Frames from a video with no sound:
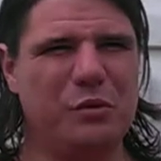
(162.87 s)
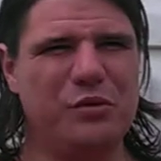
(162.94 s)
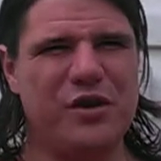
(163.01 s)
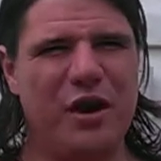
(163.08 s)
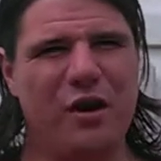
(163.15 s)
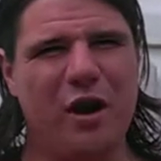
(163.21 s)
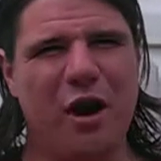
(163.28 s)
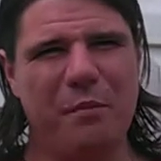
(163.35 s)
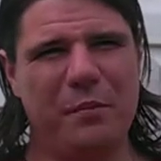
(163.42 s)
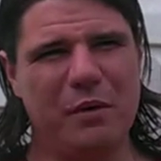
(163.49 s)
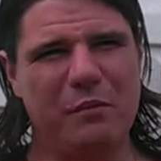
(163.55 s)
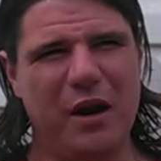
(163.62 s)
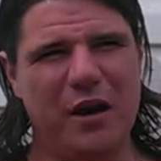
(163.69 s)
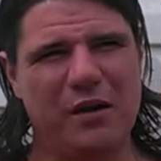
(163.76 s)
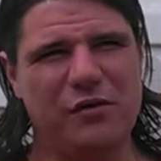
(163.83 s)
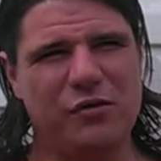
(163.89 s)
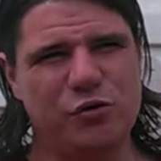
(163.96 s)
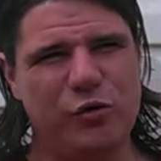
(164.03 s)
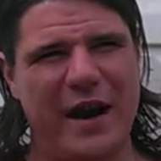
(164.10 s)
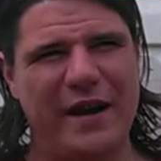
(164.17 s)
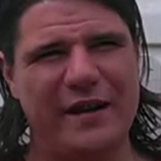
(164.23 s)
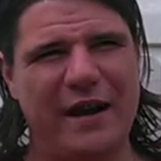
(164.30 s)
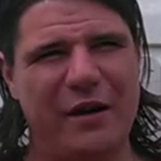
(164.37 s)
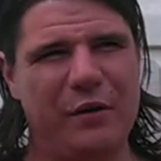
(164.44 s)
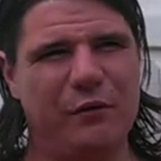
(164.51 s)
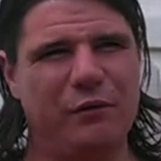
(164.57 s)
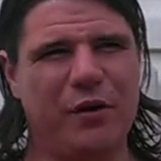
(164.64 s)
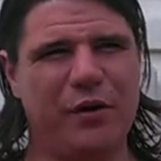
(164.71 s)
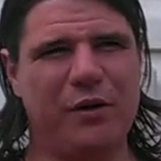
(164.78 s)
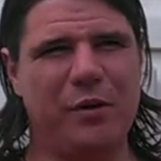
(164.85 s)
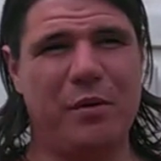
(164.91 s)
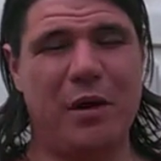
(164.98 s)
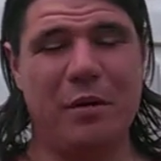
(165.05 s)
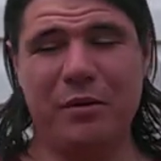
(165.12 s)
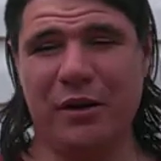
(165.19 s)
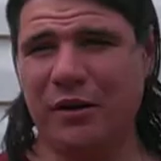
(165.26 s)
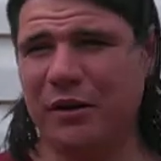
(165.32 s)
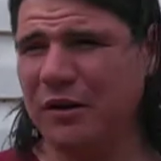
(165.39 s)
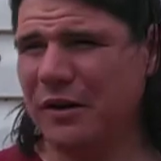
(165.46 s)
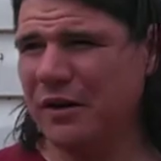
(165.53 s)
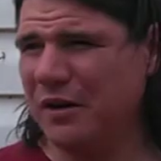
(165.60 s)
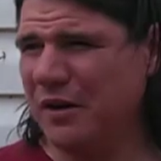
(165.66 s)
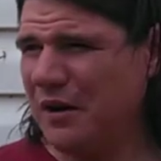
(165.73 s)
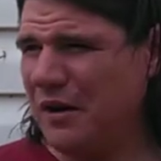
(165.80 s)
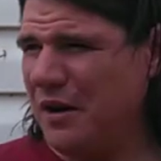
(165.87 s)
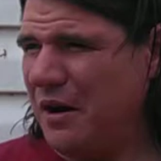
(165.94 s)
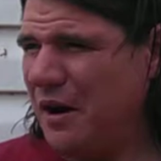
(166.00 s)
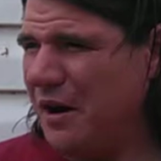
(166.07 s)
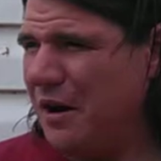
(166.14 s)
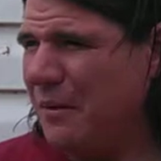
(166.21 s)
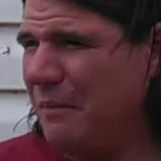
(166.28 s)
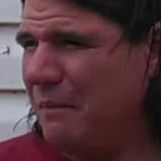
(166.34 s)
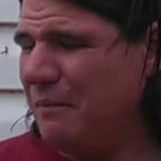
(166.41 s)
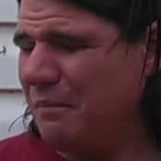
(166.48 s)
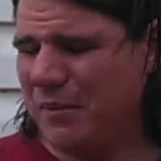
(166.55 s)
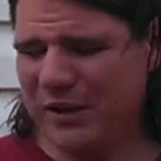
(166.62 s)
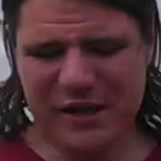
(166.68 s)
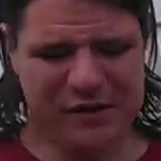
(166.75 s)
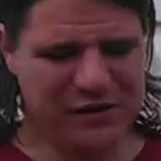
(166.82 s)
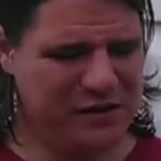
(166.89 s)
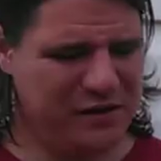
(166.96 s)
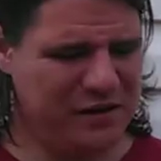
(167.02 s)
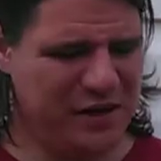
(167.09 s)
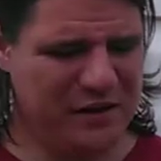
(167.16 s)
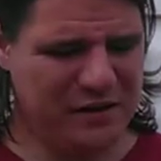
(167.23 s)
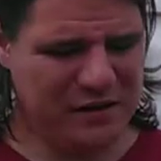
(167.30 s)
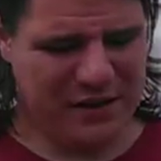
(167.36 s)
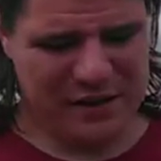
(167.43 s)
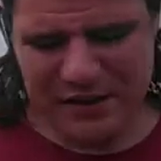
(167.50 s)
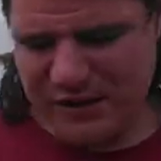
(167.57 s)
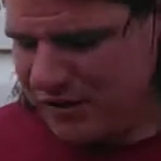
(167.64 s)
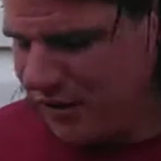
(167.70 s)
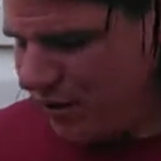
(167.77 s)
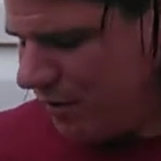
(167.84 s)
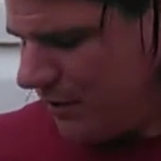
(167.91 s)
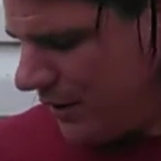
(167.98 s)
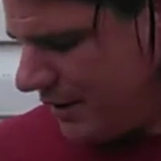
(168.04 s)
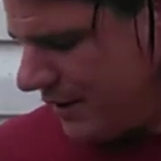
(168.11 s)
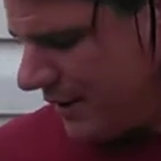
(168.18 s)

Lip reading: dug up and dragged out in front of the public. But that's all I'm going to